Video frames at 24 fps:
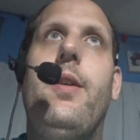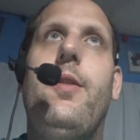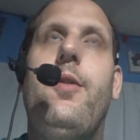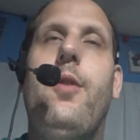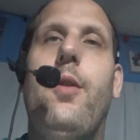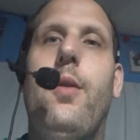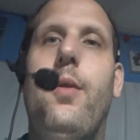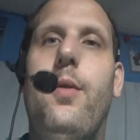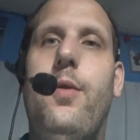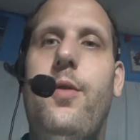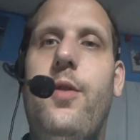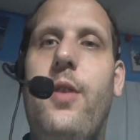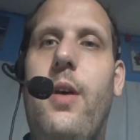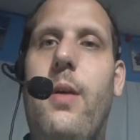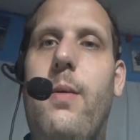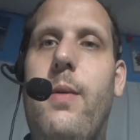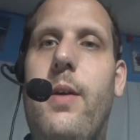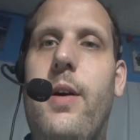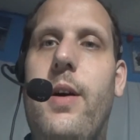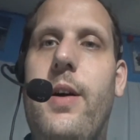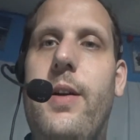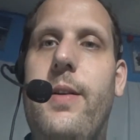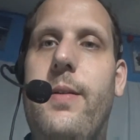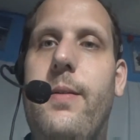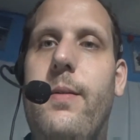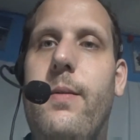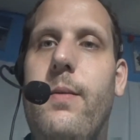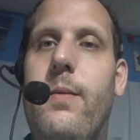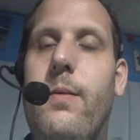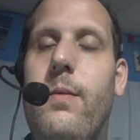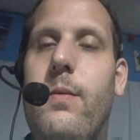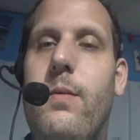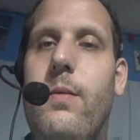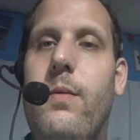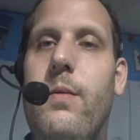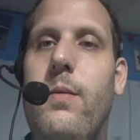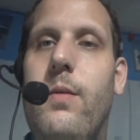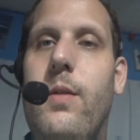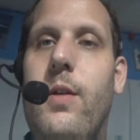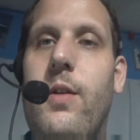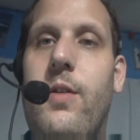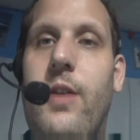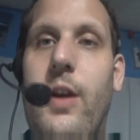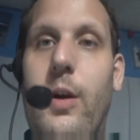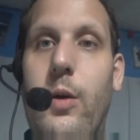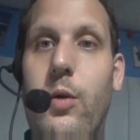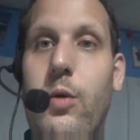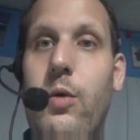is like, ooh, I'm going to steal a fast car and
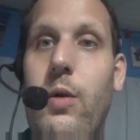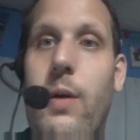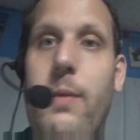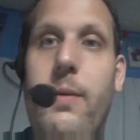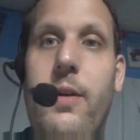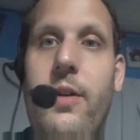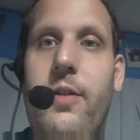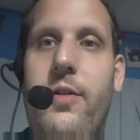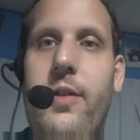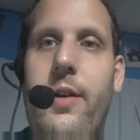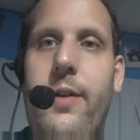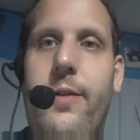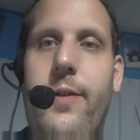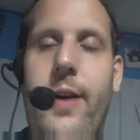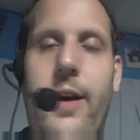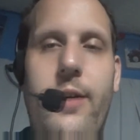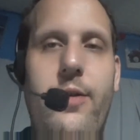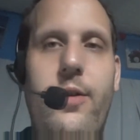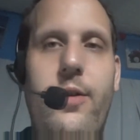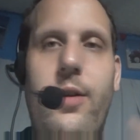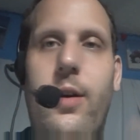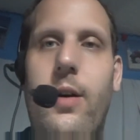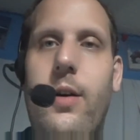try to get off real quick